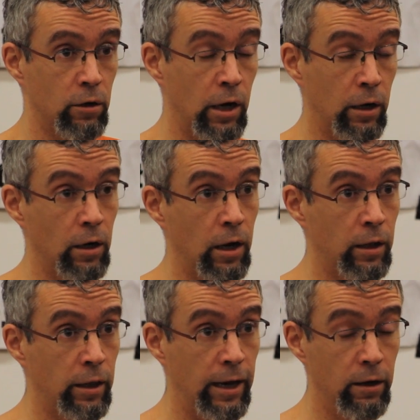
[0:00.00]

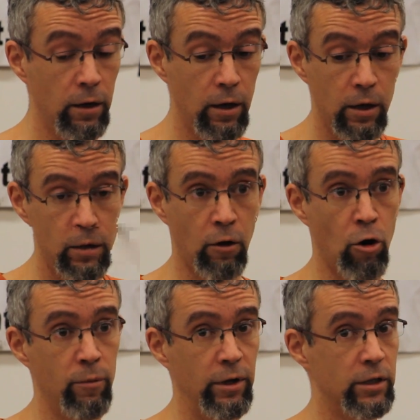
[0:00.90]
And then the
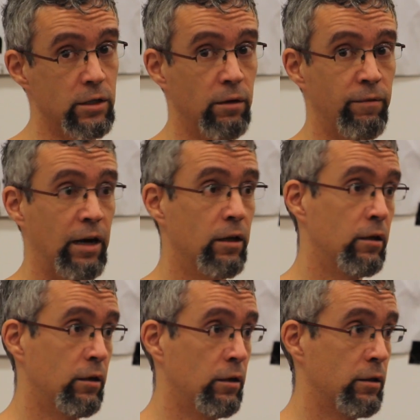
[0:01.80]
government is in a
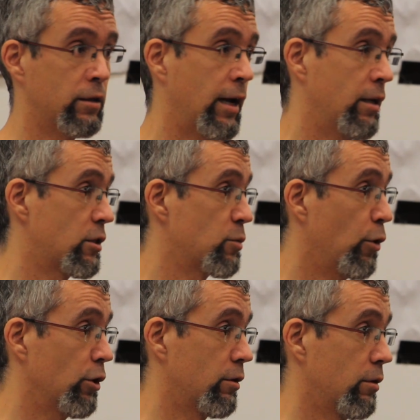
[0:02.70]
very tight
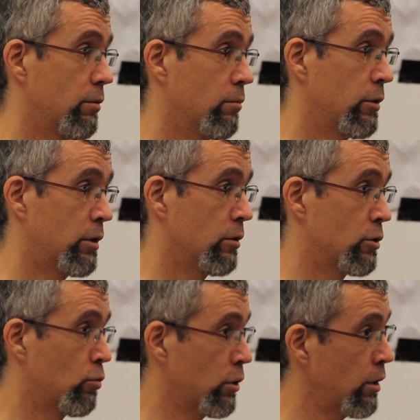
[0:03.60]
spot, because
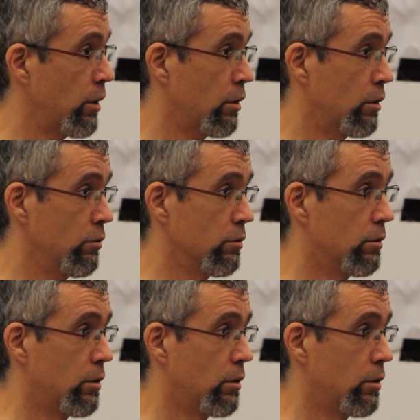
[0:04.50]
what are they going to do?